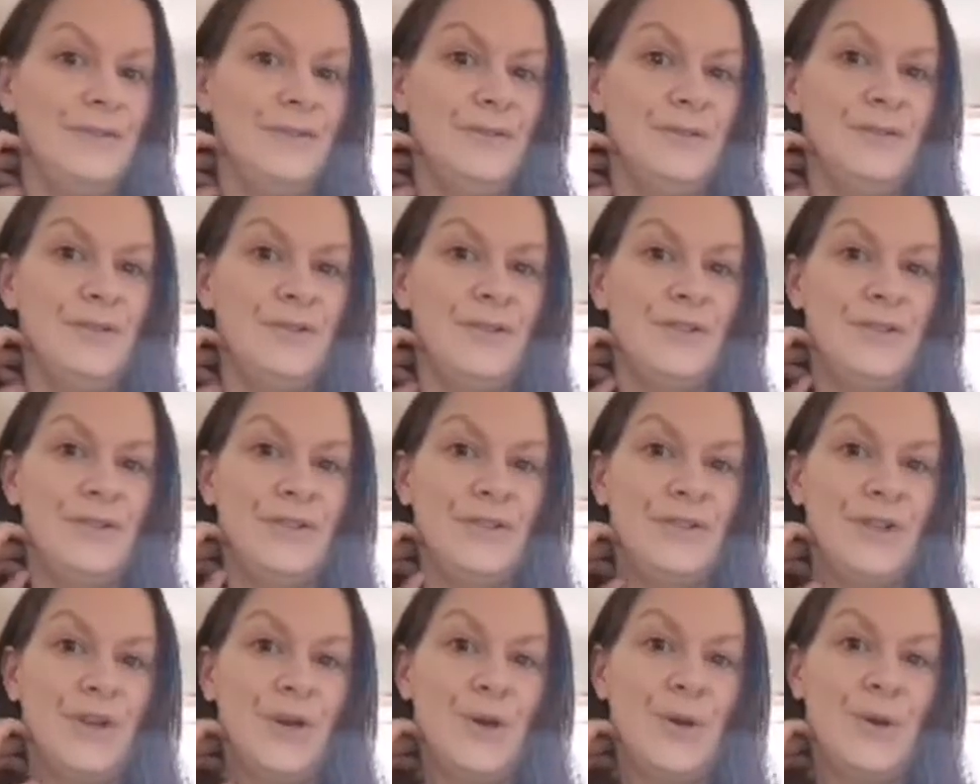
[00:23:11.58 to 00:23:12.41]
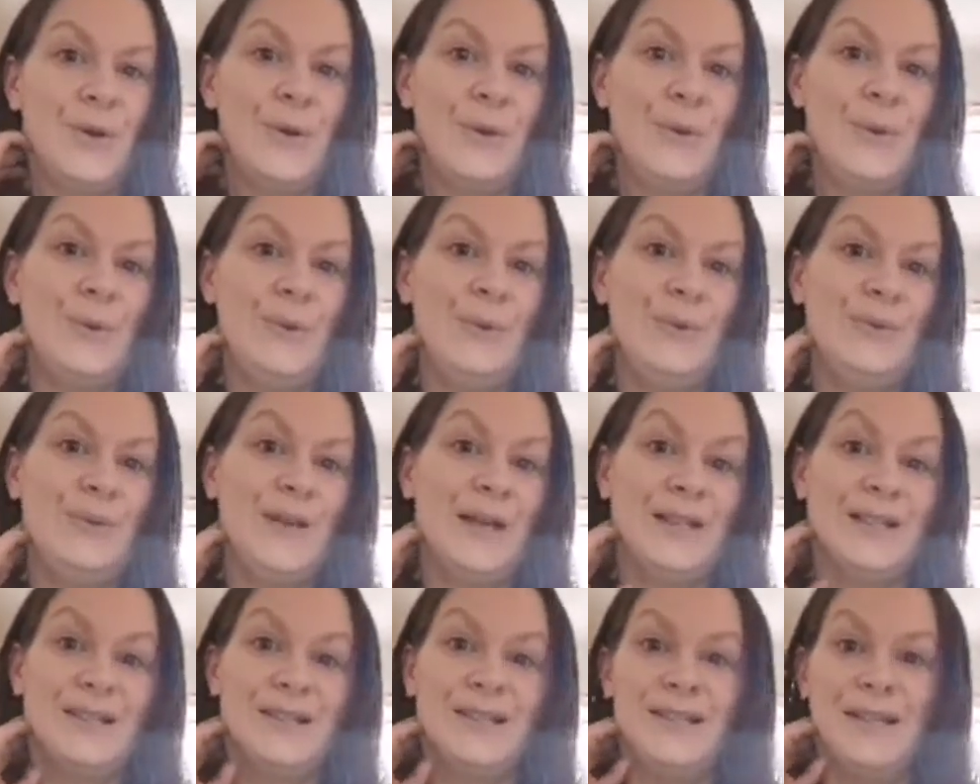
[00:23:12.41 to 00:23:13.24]
So
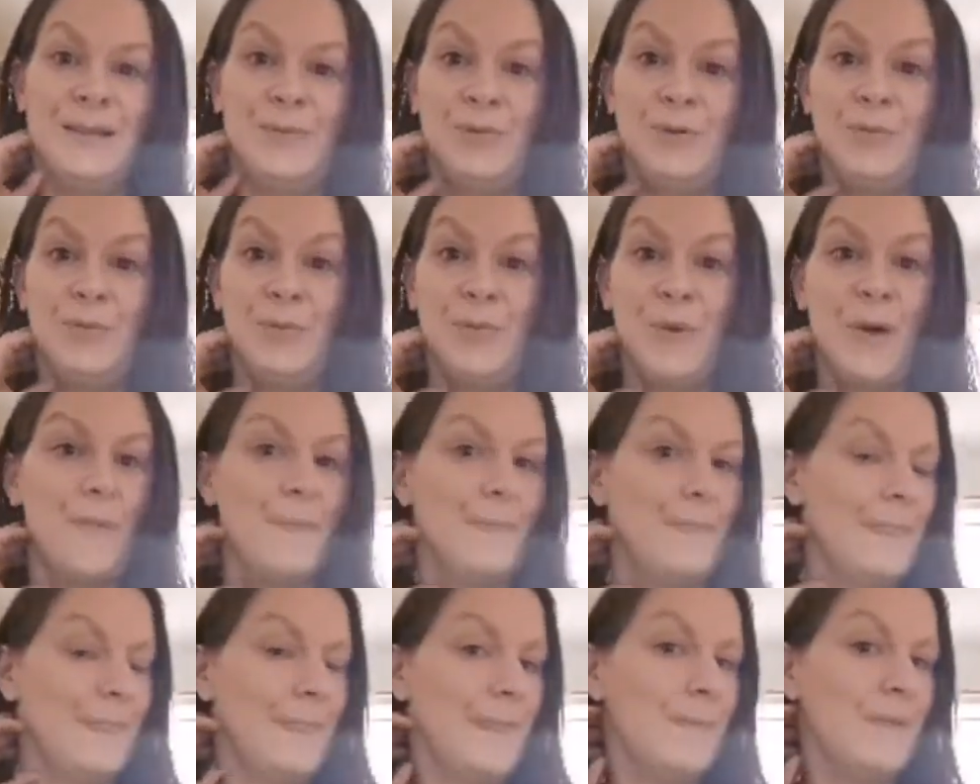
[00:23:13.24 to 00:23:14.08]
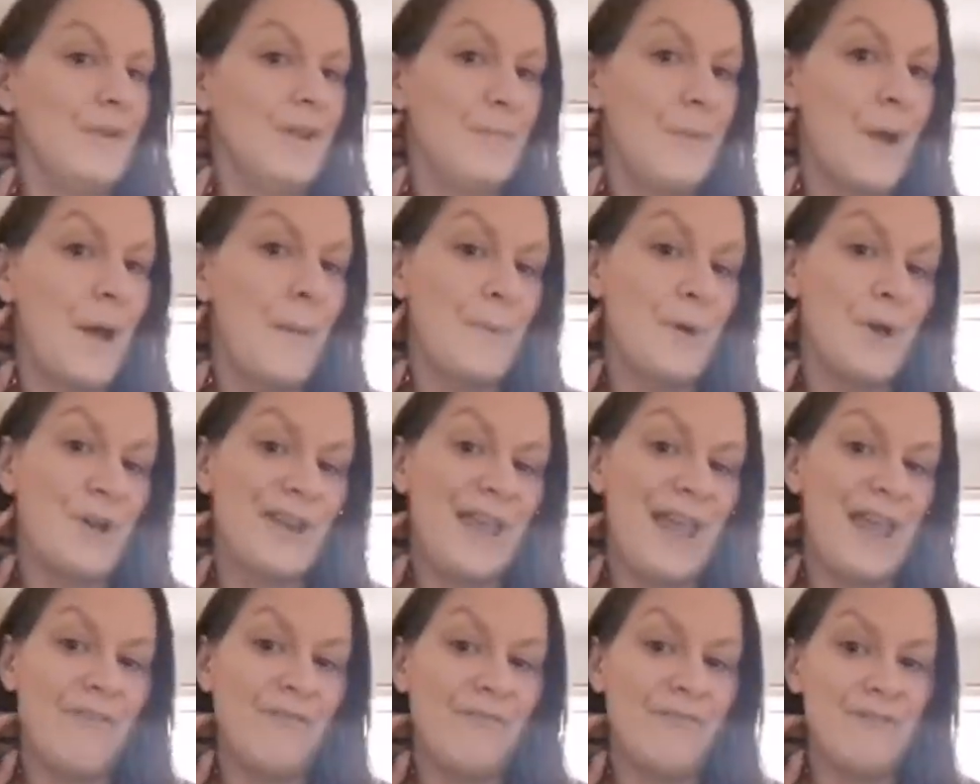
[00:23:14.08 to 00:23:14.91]
that's tip number one. I'm going to pop on
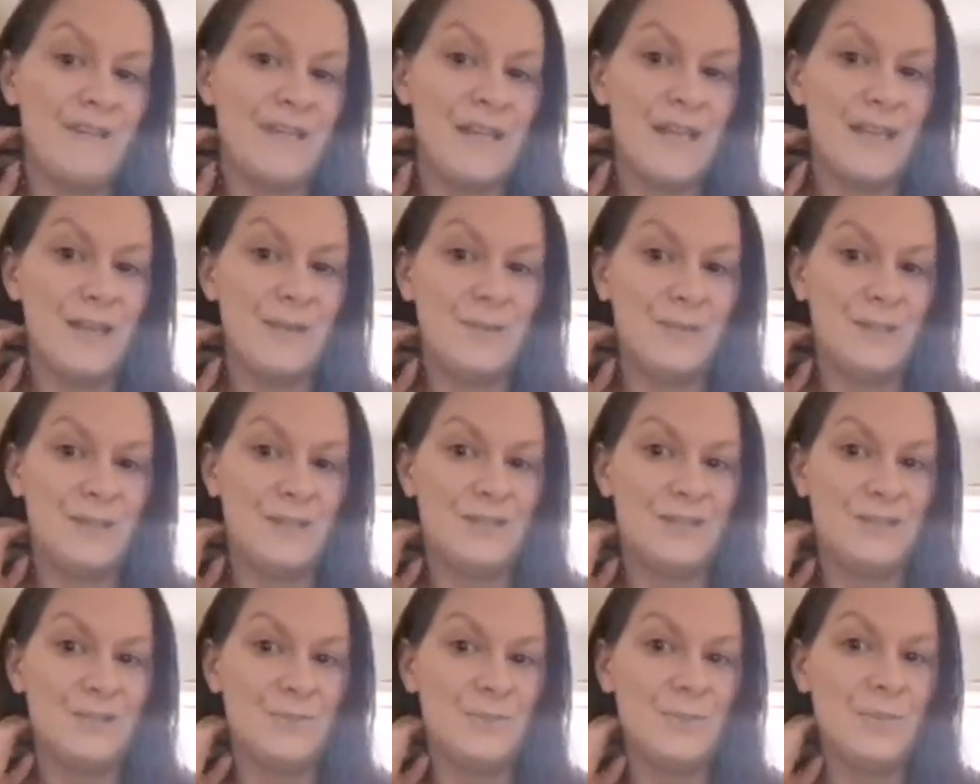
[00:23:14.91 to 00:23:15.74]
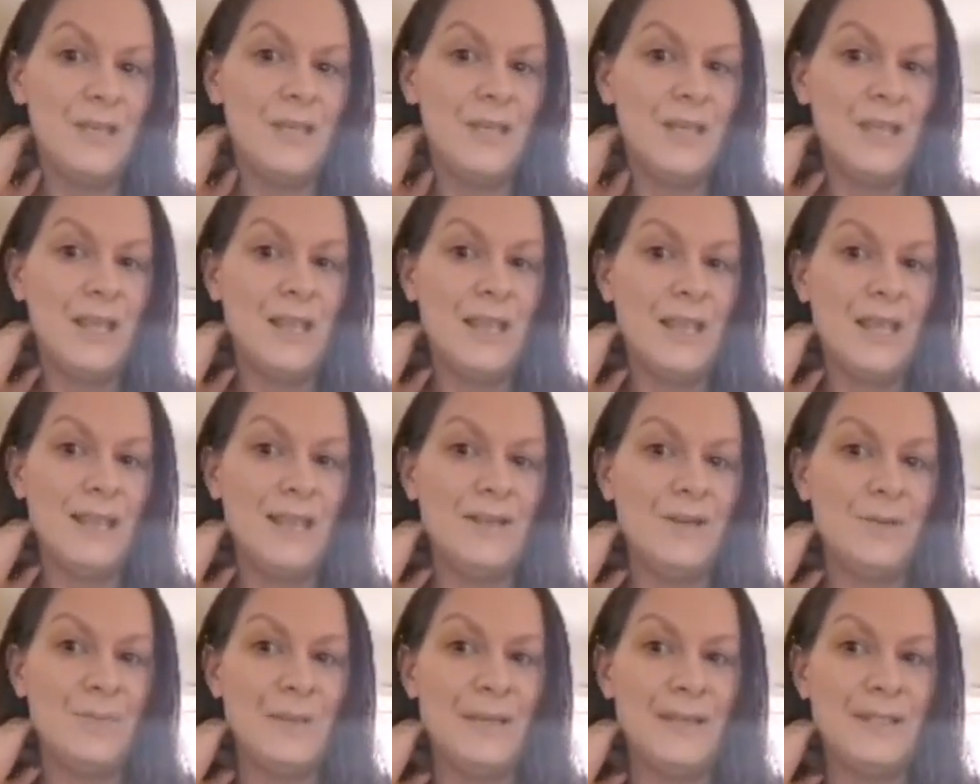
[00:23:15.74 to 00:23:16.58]
every day with some like
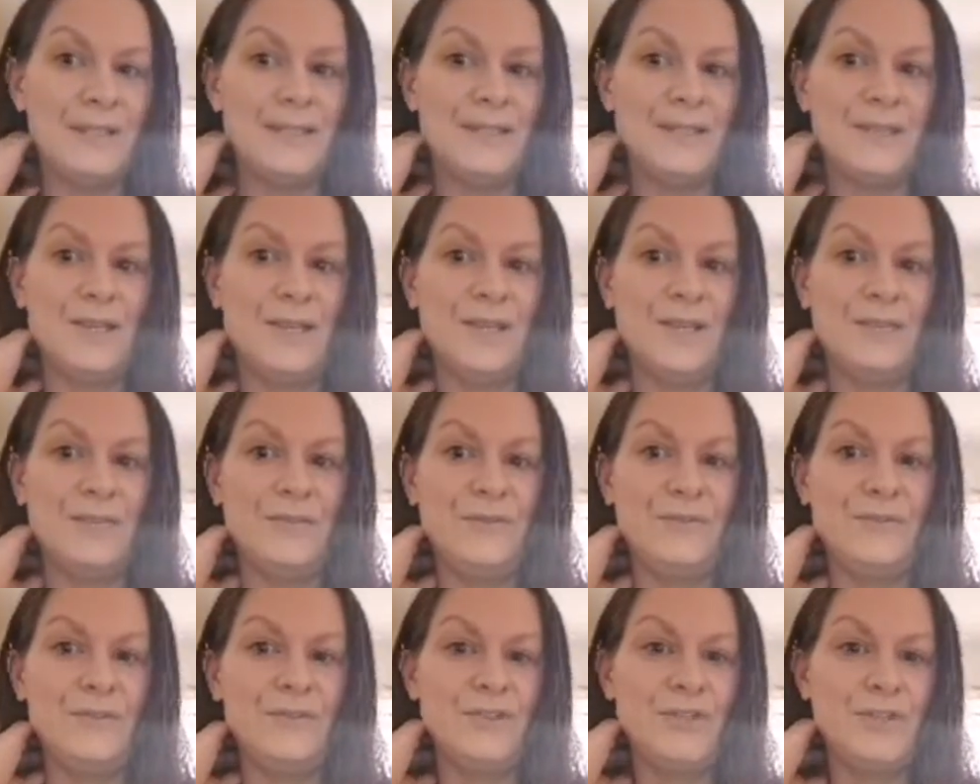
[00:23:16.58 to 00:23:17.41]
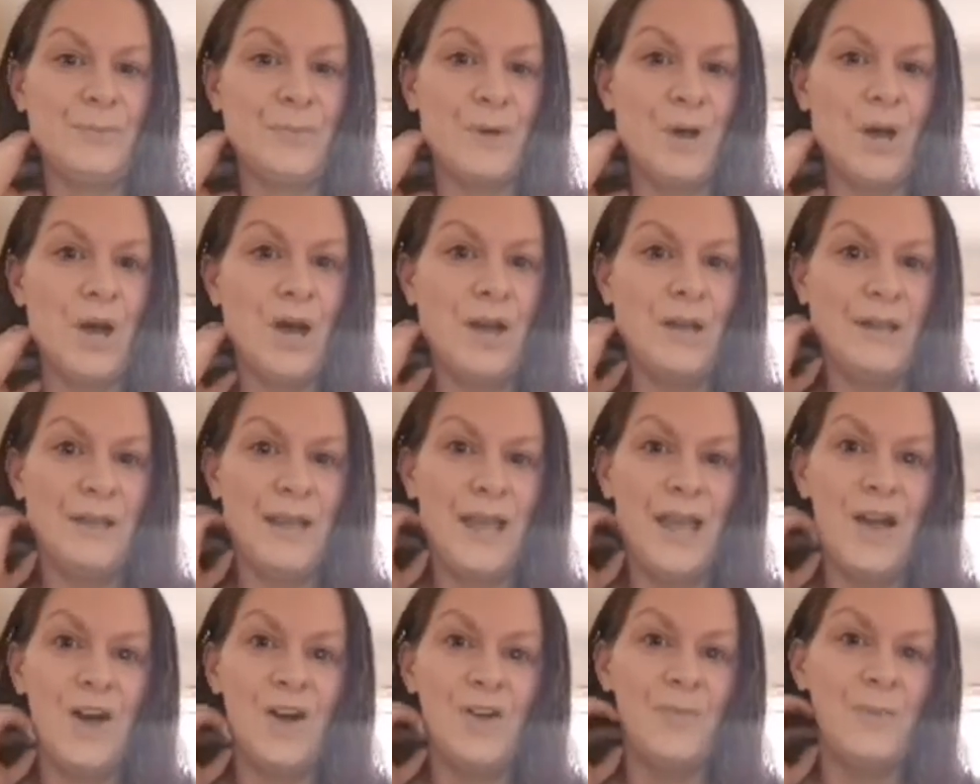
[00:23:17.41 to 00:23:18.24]
little bits of support and
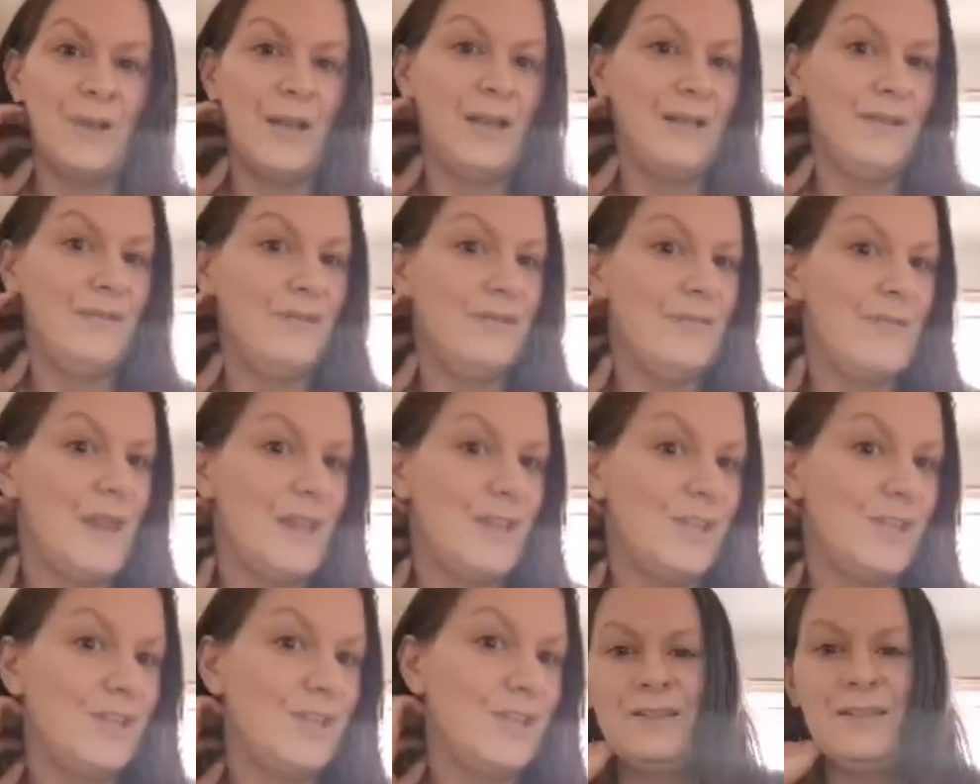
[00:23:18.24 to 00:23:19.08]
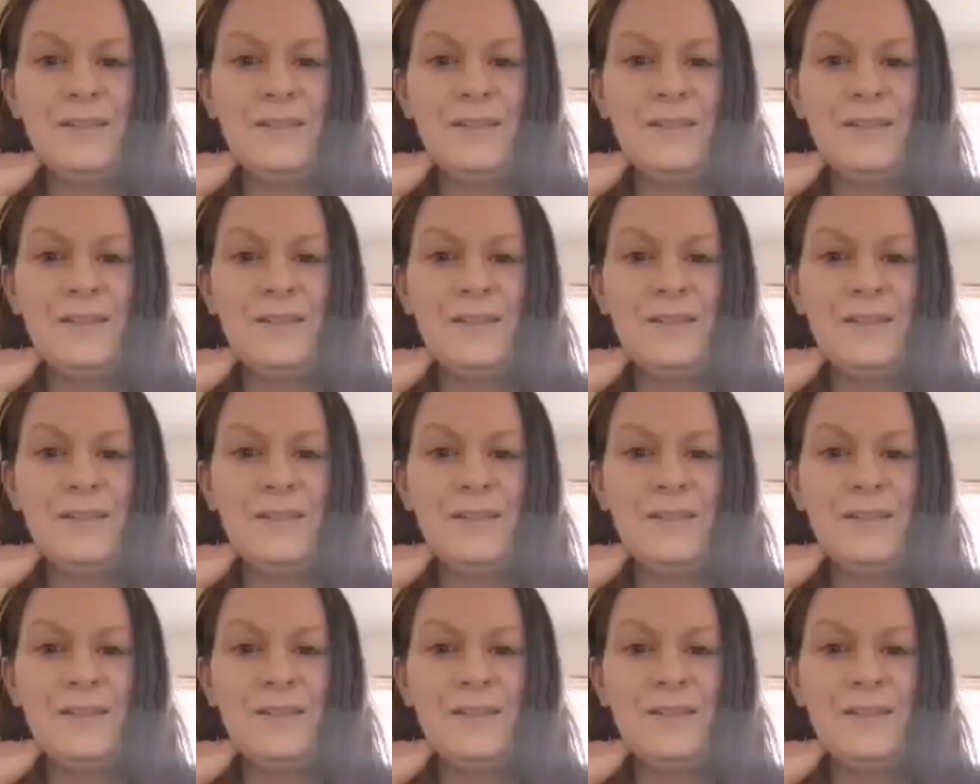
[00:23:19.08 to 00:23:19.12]
help and information.